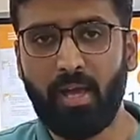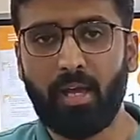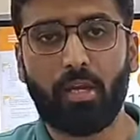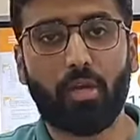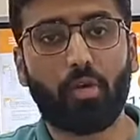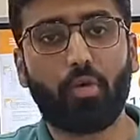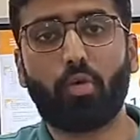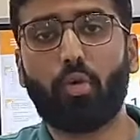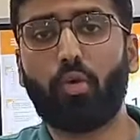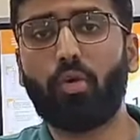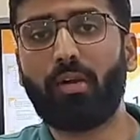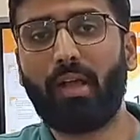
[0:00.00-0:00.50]

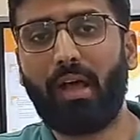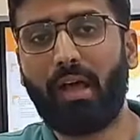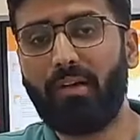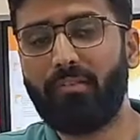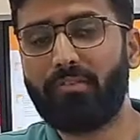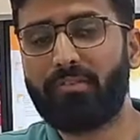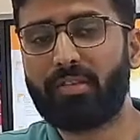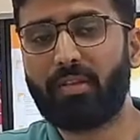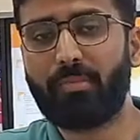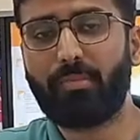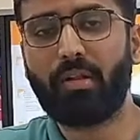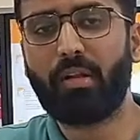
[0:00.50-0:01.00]
You don't
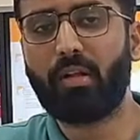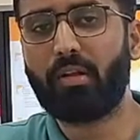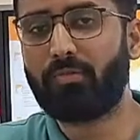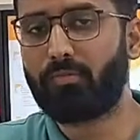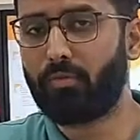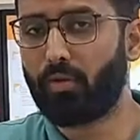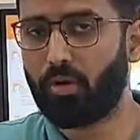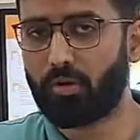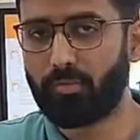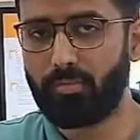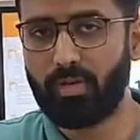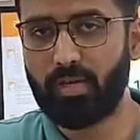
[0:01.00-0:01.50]
have similar
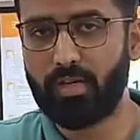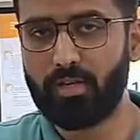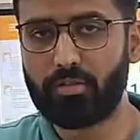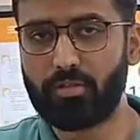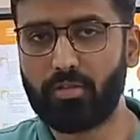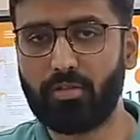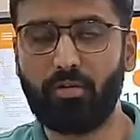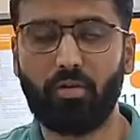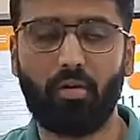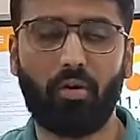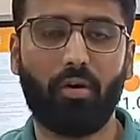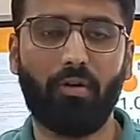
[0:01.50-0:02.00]

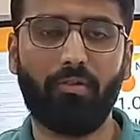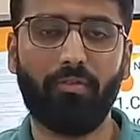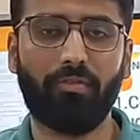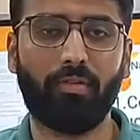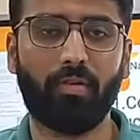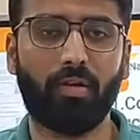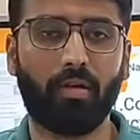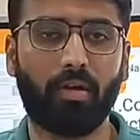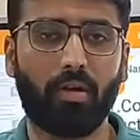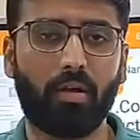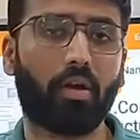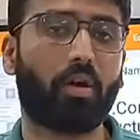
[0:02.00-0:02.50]
formation
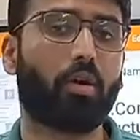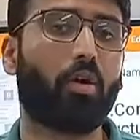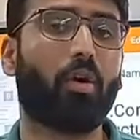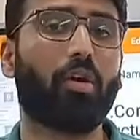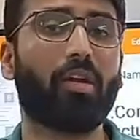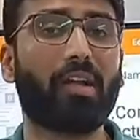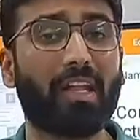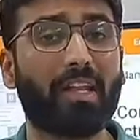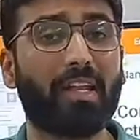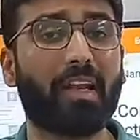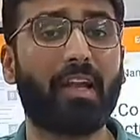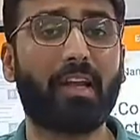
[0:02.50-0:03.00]
of
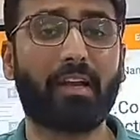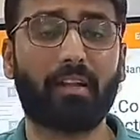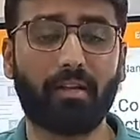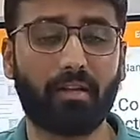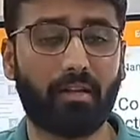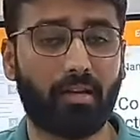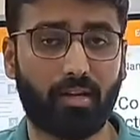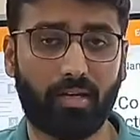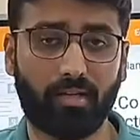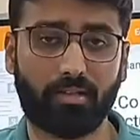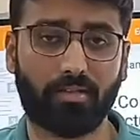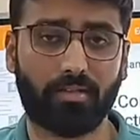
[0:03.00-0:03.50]
continental
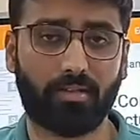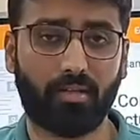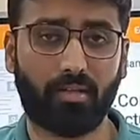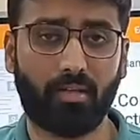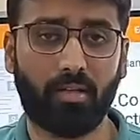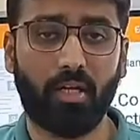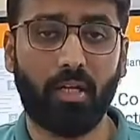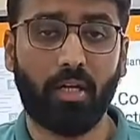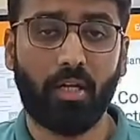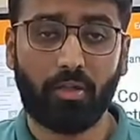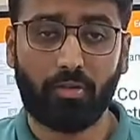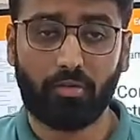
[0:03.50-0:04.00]
crust.
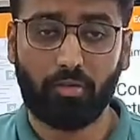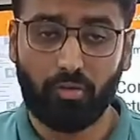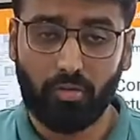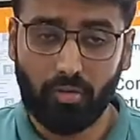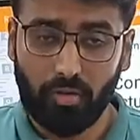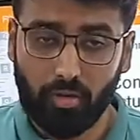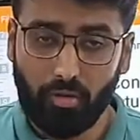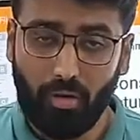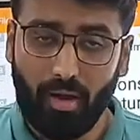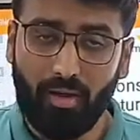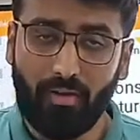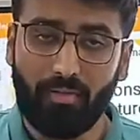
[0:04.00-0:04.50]
So
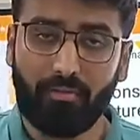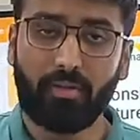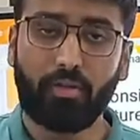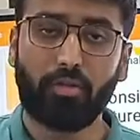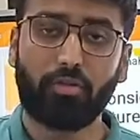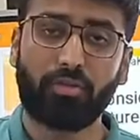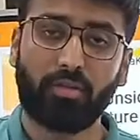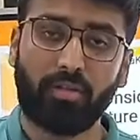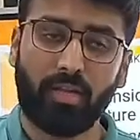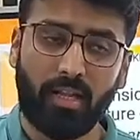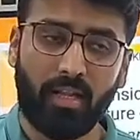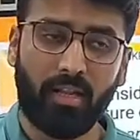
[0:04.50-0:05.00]
you have you
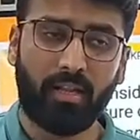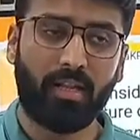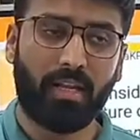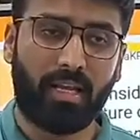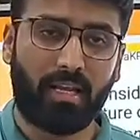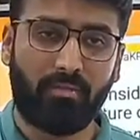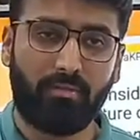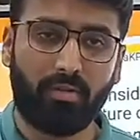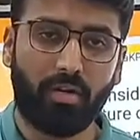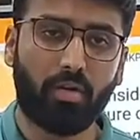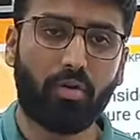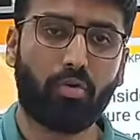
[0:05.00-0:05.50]
still
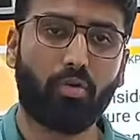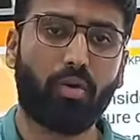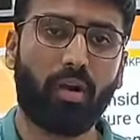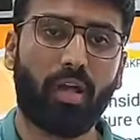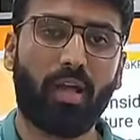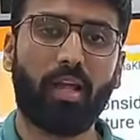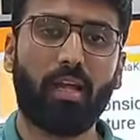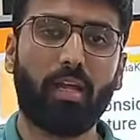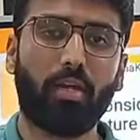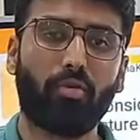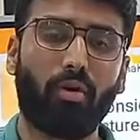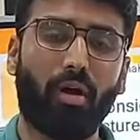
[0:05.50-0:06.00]
even
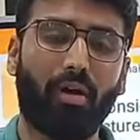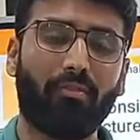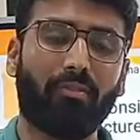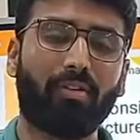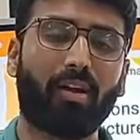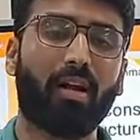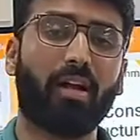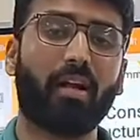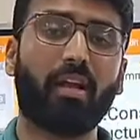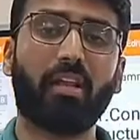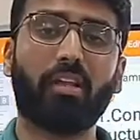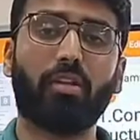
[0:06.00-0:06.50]
today you have
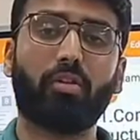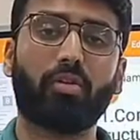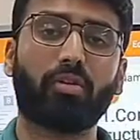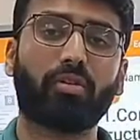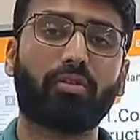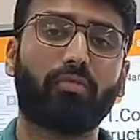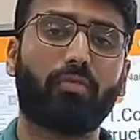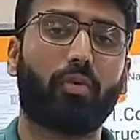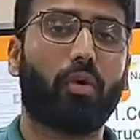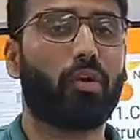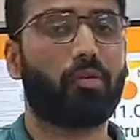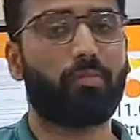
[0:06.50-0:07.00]

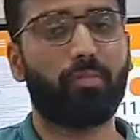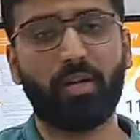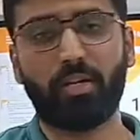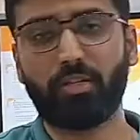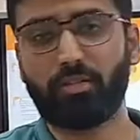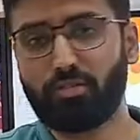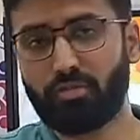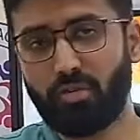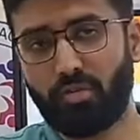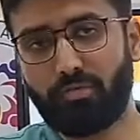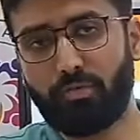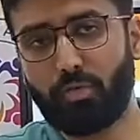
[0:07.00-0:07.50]
continuous
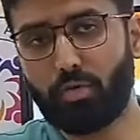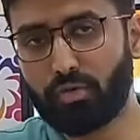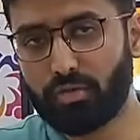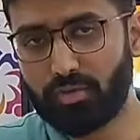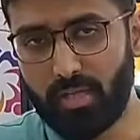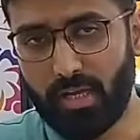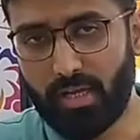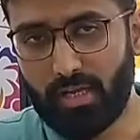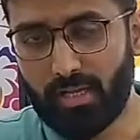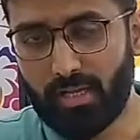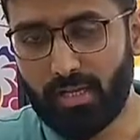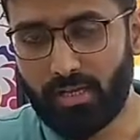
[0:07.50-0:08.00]
formation of
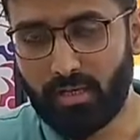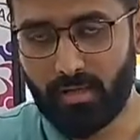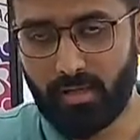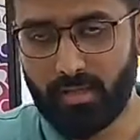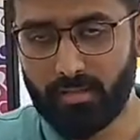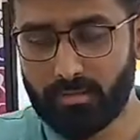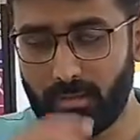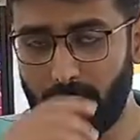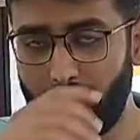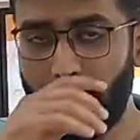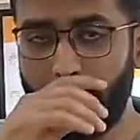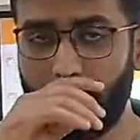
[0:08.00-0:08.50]
oceanic
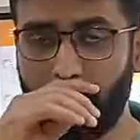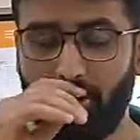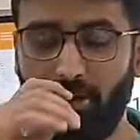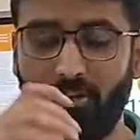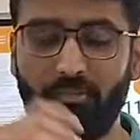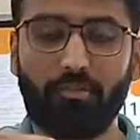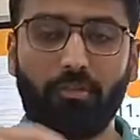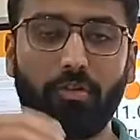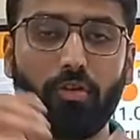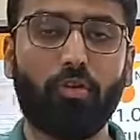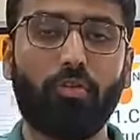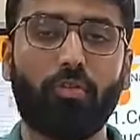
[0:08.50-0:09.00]
crust. You
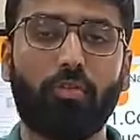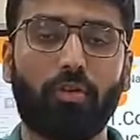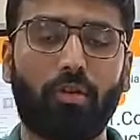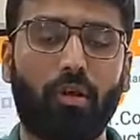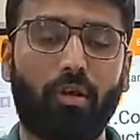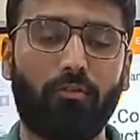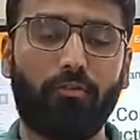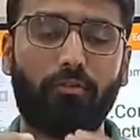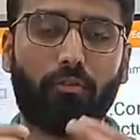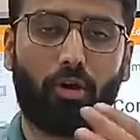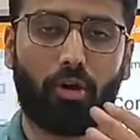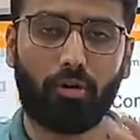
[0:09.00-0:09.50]
have new you
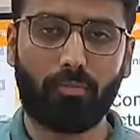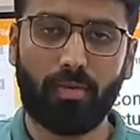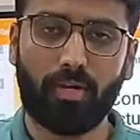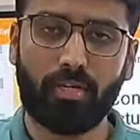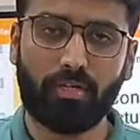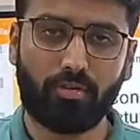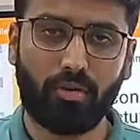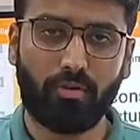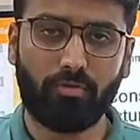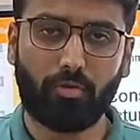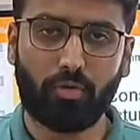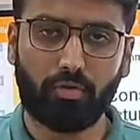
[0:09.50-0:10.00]
have
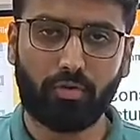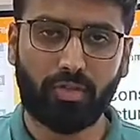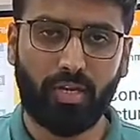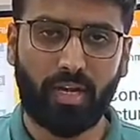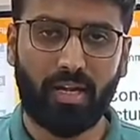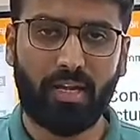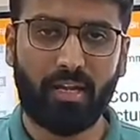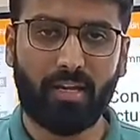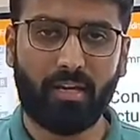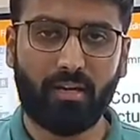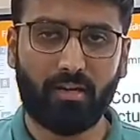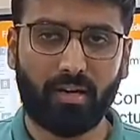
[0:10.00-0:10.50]
formation of
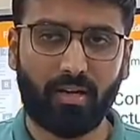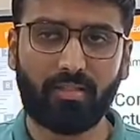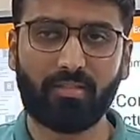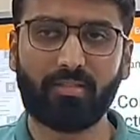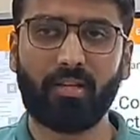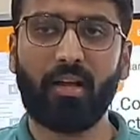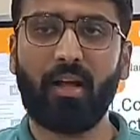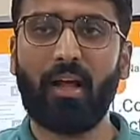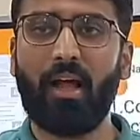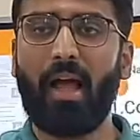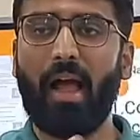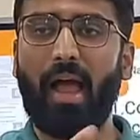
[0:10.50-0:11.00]
oceanic crust
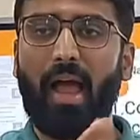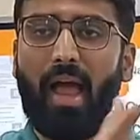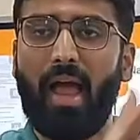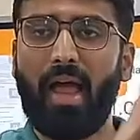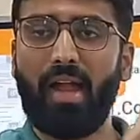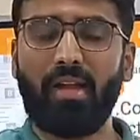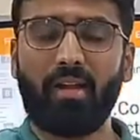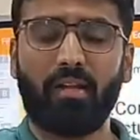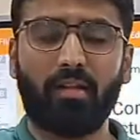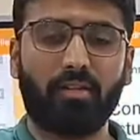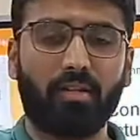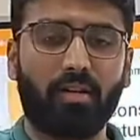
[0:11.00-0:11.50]

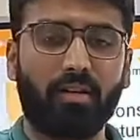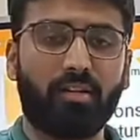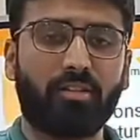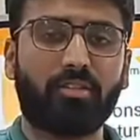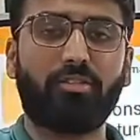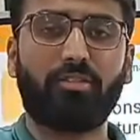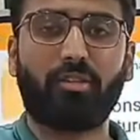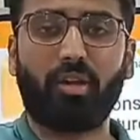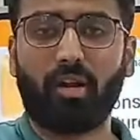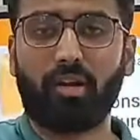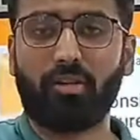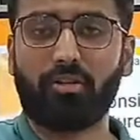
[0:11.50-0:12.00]
and the
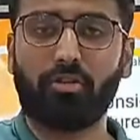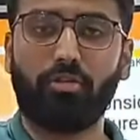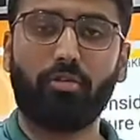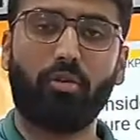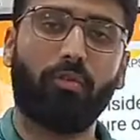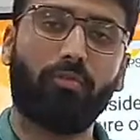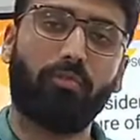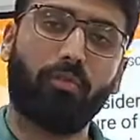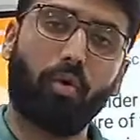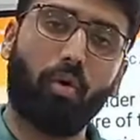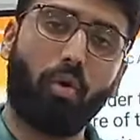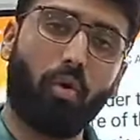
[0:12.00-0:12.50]
destruction
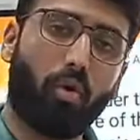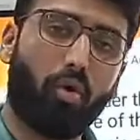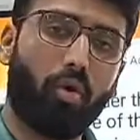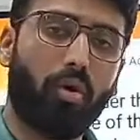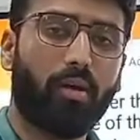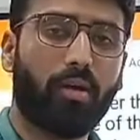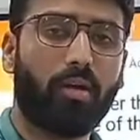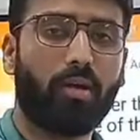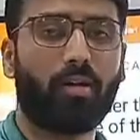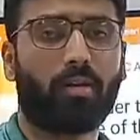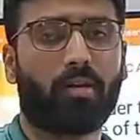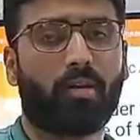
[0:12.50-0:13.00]
of
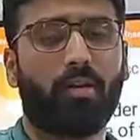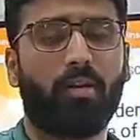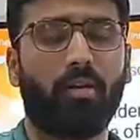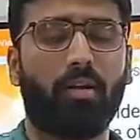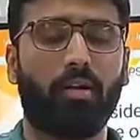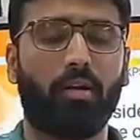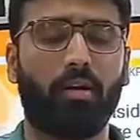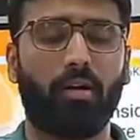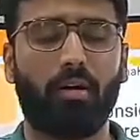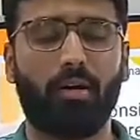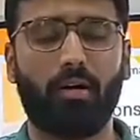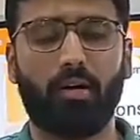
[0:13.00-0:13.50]
older
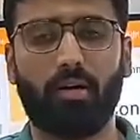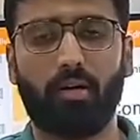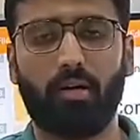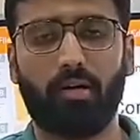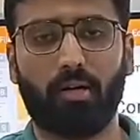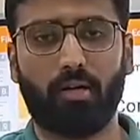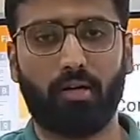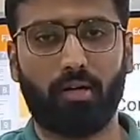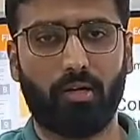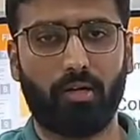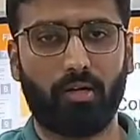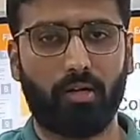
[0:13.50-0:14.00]

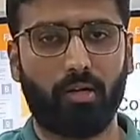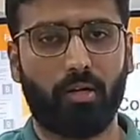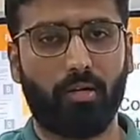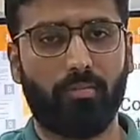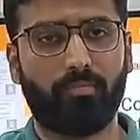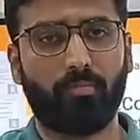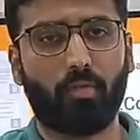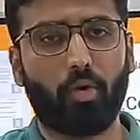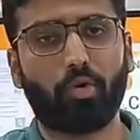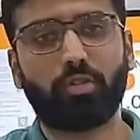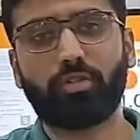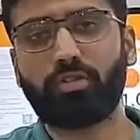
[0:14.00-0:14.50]
uh,
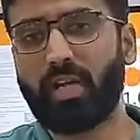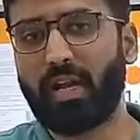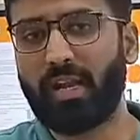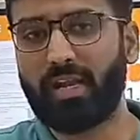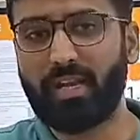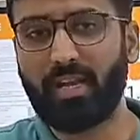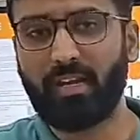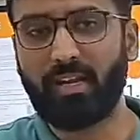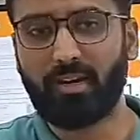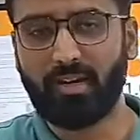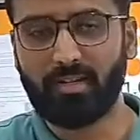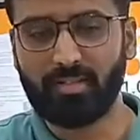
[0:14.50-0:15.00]

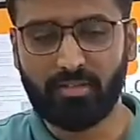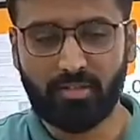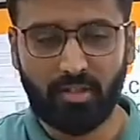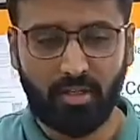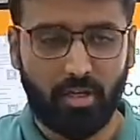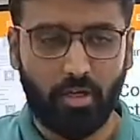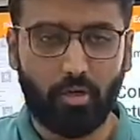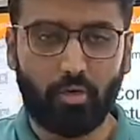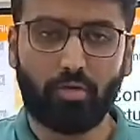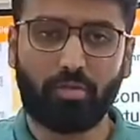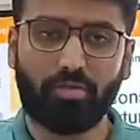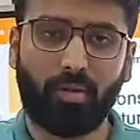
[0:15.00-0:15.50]
oceanic crust
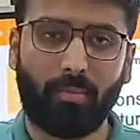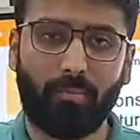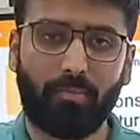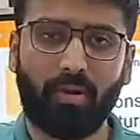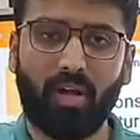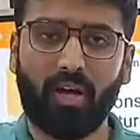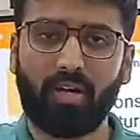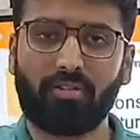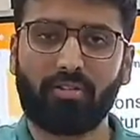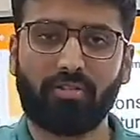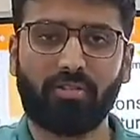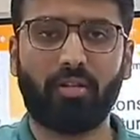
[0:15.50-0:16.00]
due to
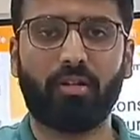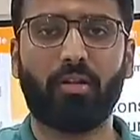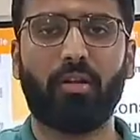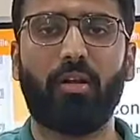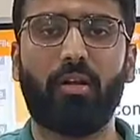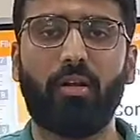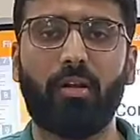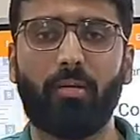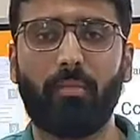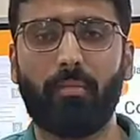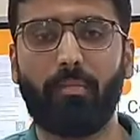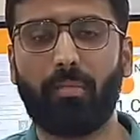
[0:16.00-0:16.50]
subduction
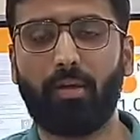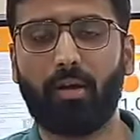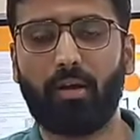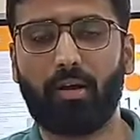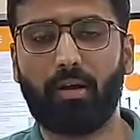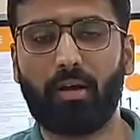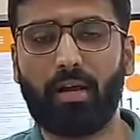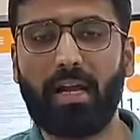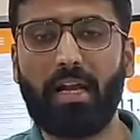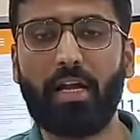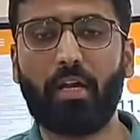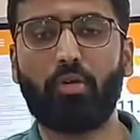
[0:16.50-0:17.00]

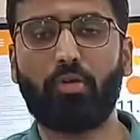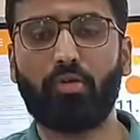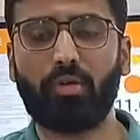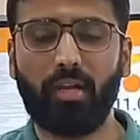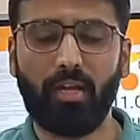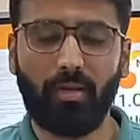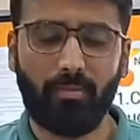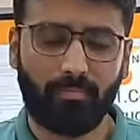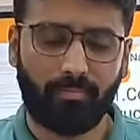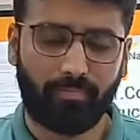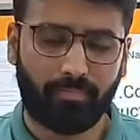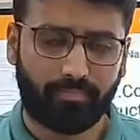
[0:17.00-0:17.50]
uh, into
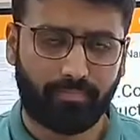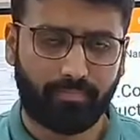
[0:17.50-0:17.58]
the